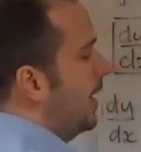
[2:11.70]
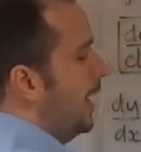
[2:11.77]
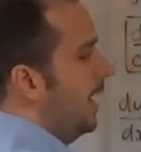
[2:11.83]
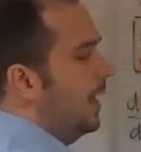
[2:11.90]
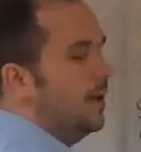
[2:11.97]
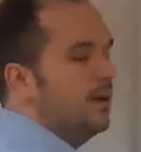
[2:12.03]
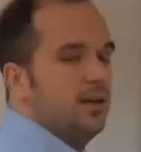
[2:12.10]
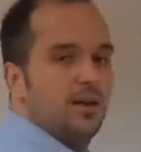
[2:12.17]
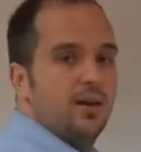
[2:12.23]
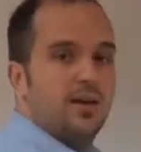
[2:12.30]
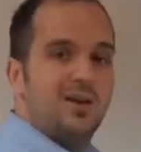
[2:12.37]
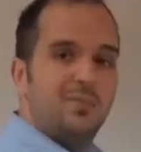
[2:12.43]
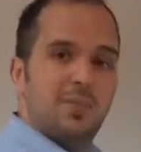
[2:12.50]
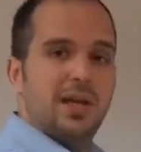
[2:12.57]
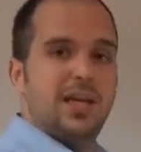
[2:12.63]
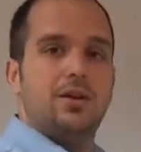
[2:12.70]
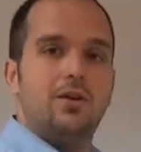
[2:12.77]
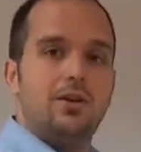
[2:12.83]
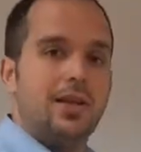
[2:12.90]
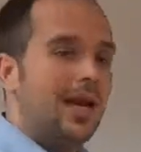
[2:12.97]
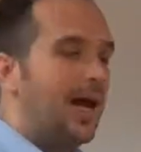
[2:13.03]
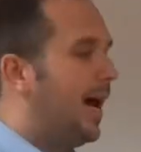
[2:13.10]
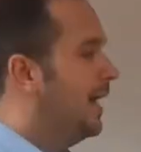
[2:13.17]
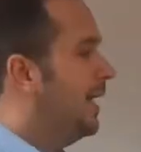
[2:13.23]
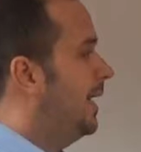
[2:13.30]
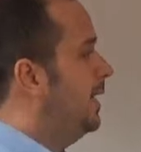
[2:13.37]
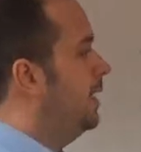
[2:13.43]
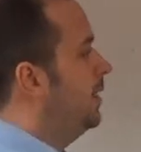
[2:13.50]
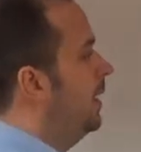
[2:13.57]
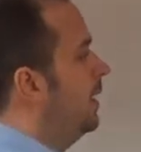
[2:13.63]
here, but it doesn't add
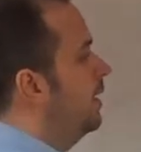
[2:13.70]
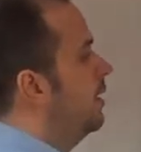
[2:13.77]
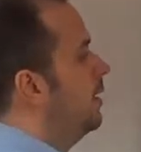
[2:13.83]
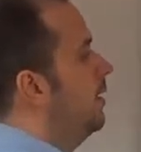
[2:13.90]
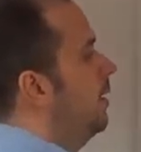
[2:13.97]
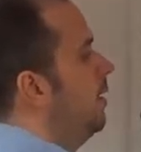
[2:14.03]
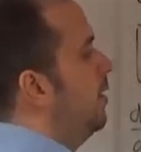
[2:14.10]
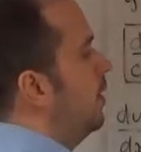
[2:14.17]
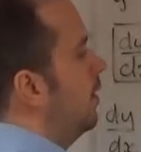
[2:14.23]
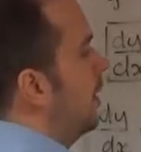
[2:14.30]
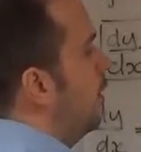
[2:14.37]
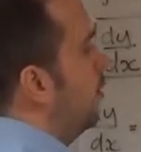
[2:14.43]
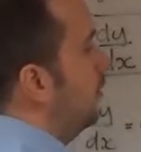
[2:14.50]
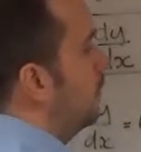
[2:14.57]
anything, so